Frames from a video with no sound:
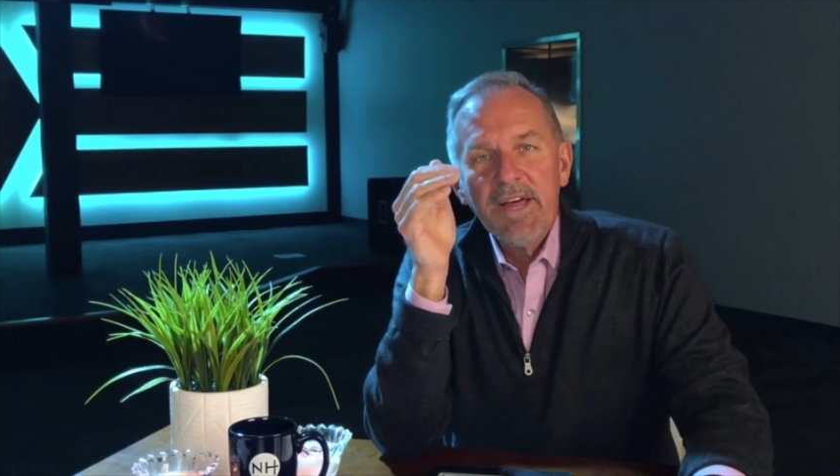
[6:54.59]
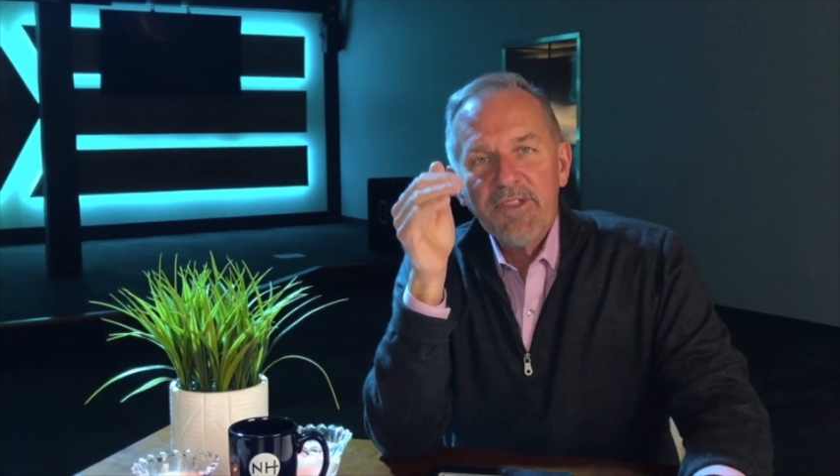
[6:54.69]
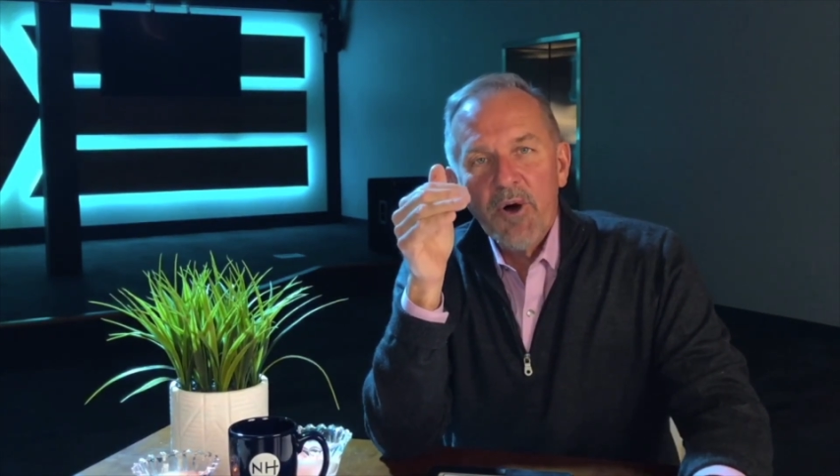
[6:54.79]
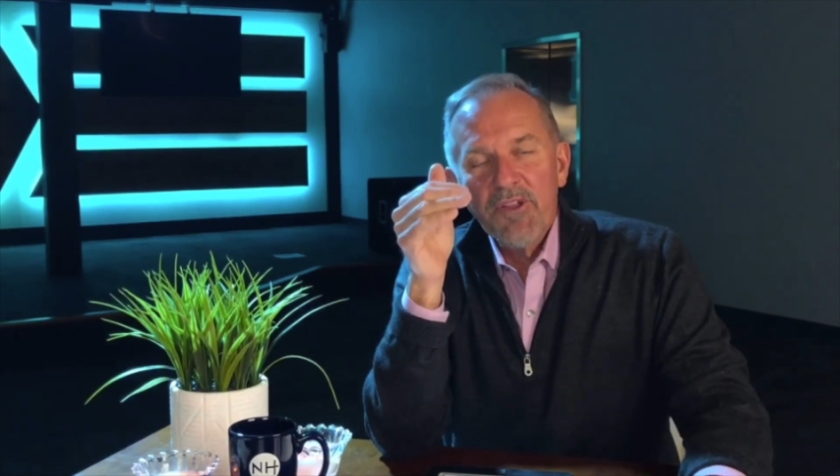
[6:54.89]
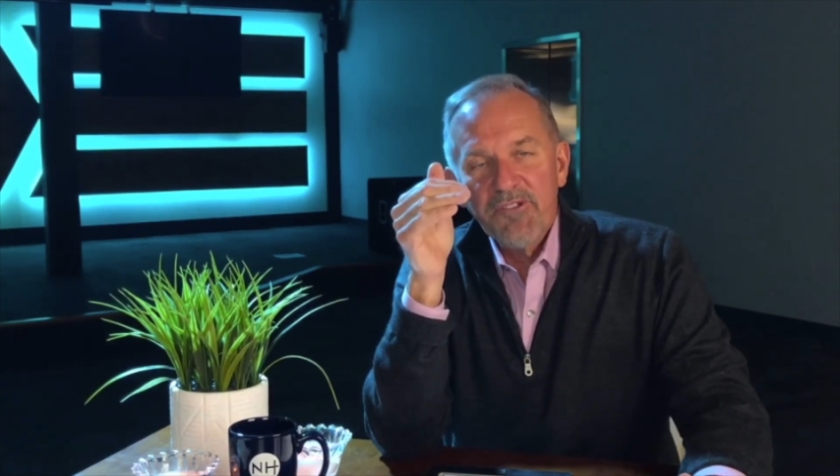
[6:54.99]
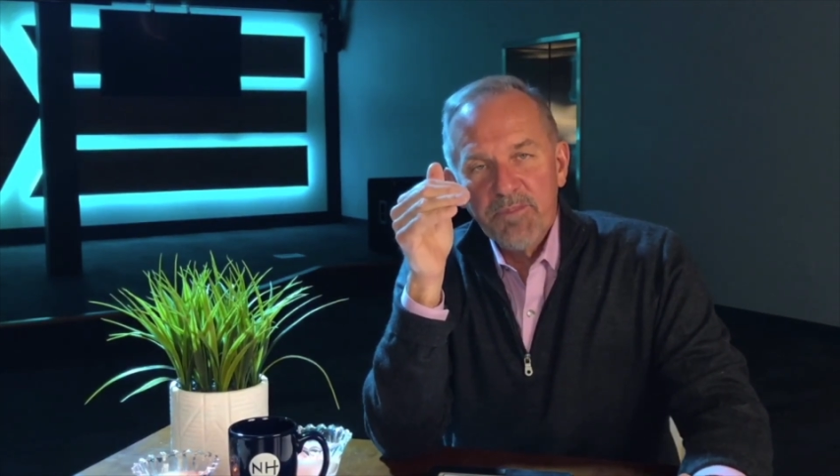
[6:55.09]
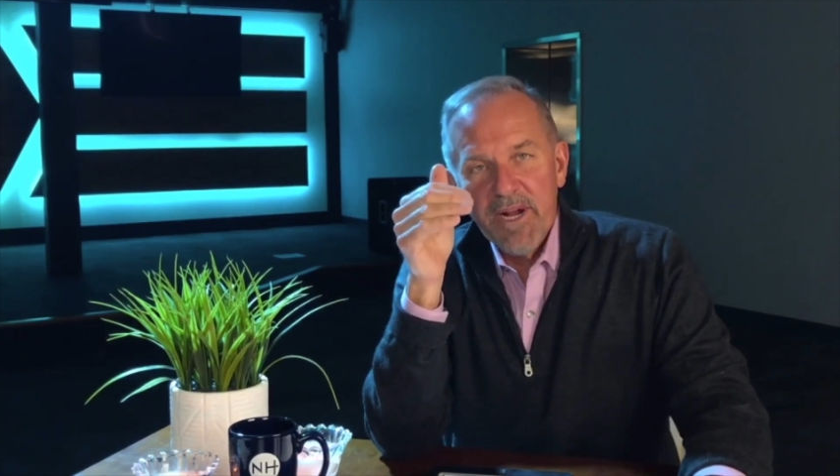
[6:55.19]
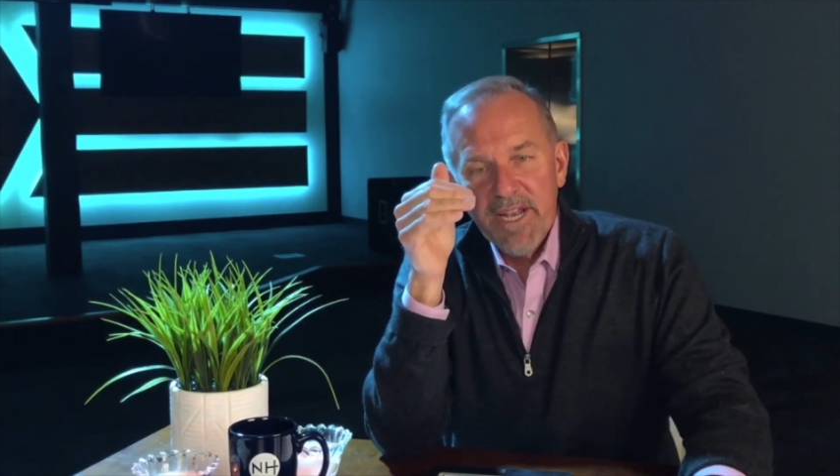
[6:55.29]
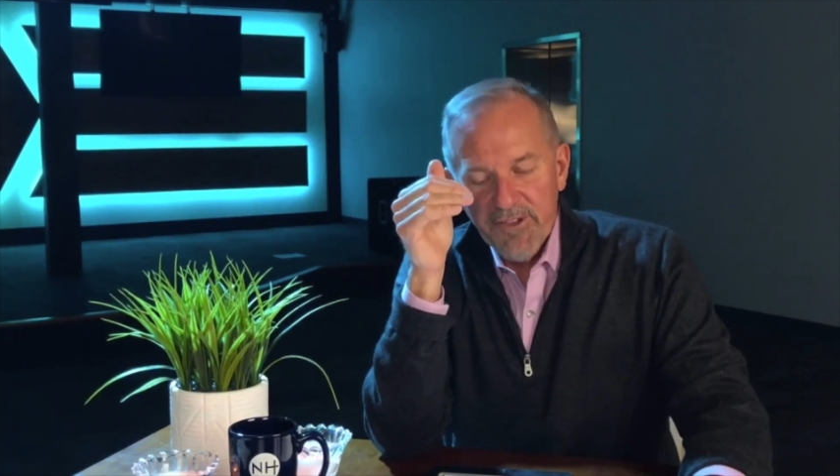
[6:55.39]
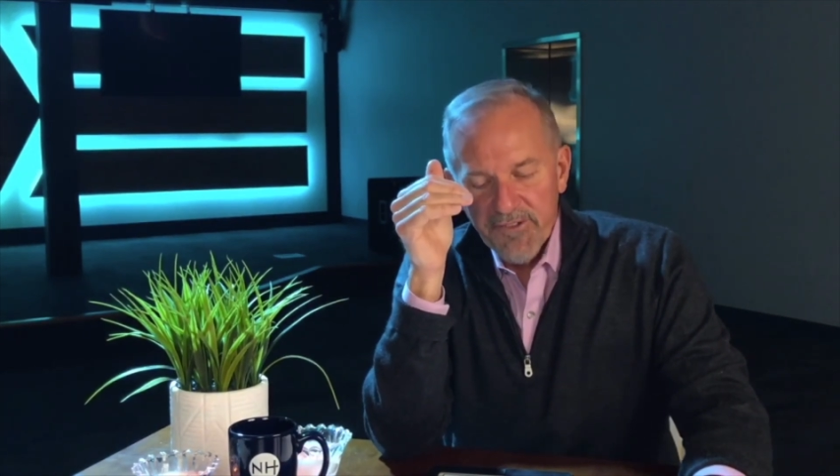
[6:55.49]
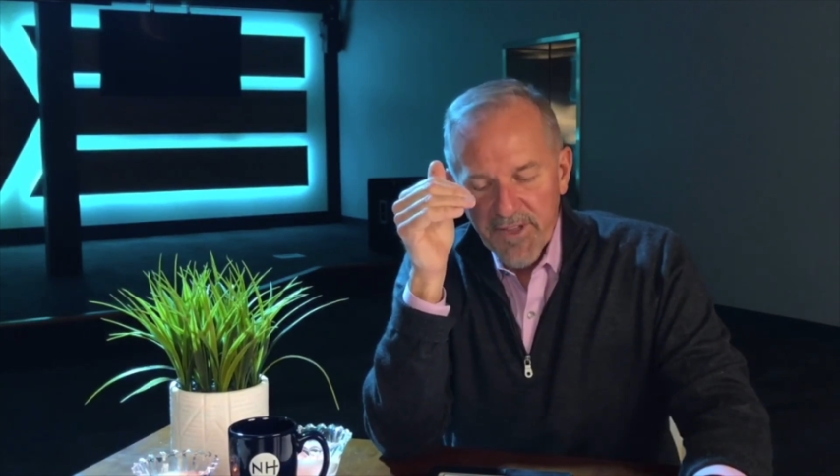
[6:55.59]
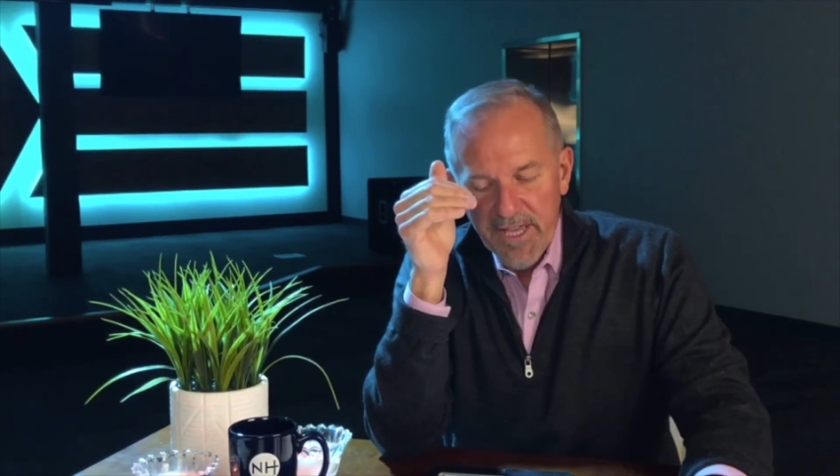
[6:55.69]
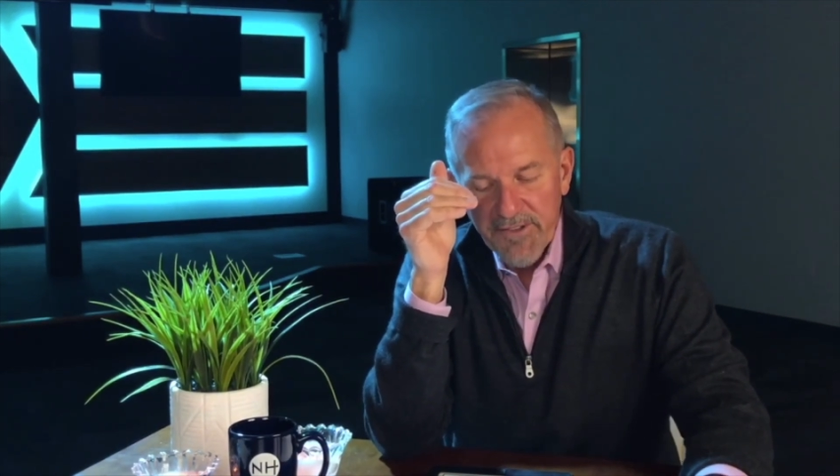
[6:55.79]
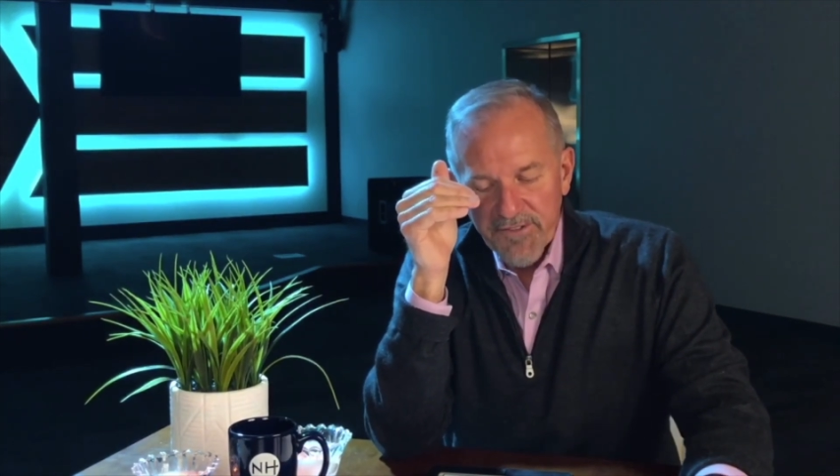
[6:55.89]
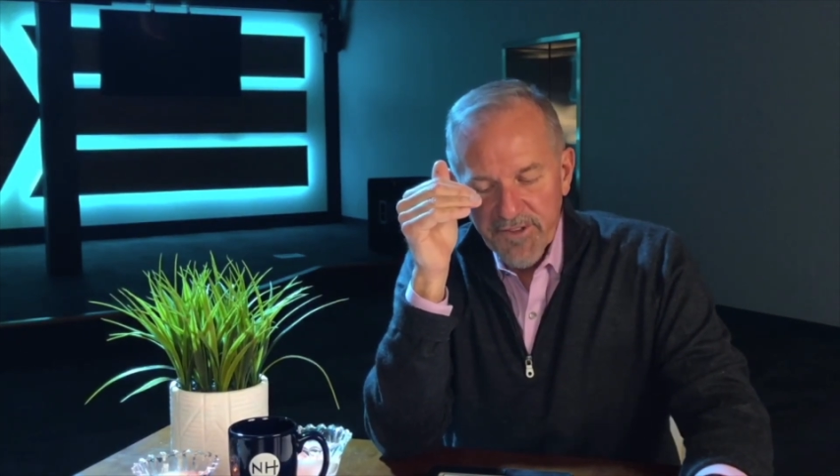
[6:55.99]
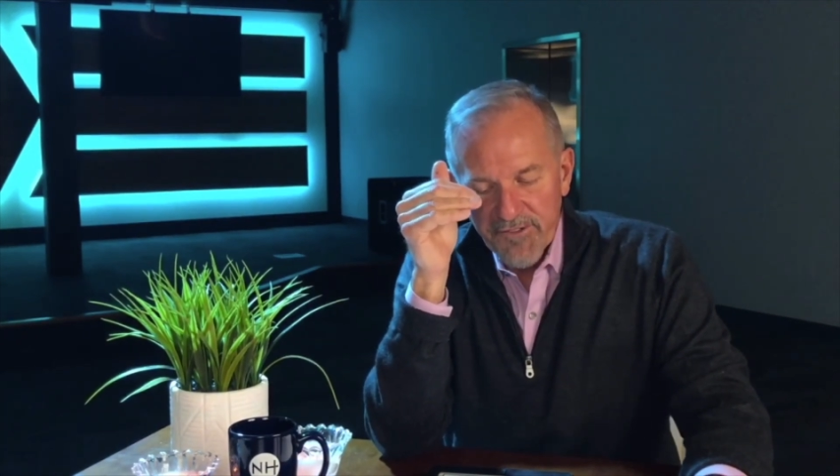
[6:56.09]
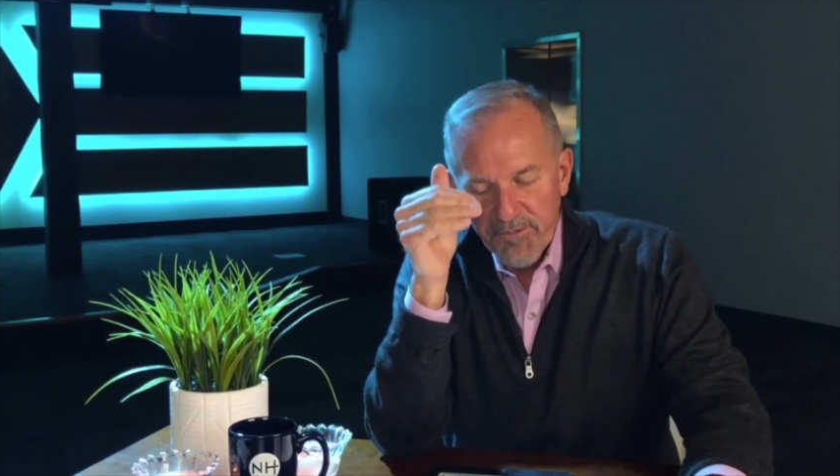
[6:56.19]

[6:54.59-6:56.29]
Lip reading: that the Holy Spirit is the